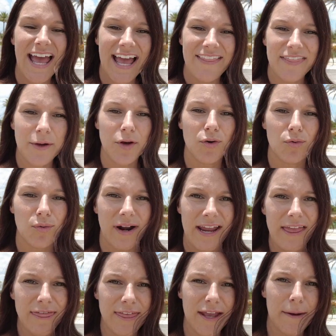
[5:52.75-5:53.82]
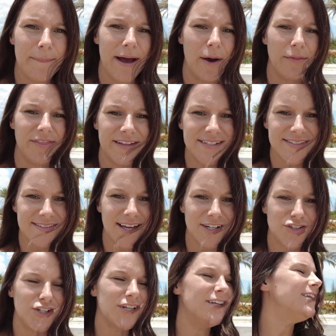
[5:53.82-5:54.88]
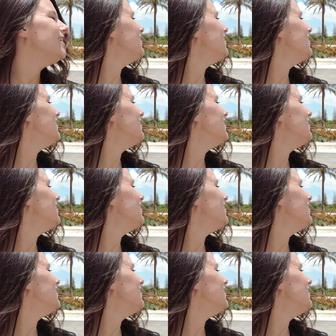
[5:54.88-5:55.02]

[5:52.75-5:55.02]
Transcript: And the great thing about this section